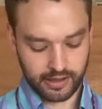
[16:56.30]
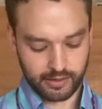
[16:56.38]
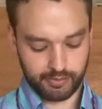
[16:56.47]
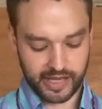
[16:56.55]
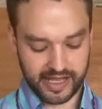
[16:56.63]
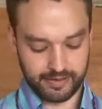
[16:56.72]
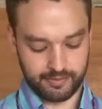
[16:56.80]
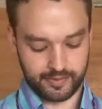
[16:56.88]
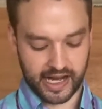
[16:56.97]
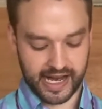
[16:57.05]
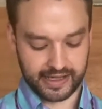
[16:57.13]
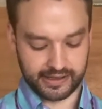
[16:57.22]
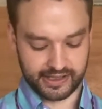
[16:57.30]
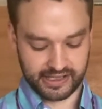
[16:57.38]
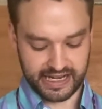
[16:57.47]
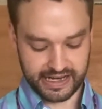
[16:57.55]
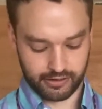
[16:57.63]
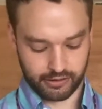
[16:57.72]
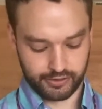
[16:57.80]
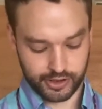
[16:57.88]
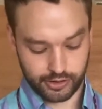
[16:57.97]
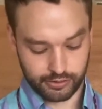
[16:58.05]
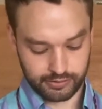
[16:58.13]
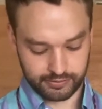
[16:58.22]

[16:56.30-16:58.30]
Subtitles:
but I can sneak through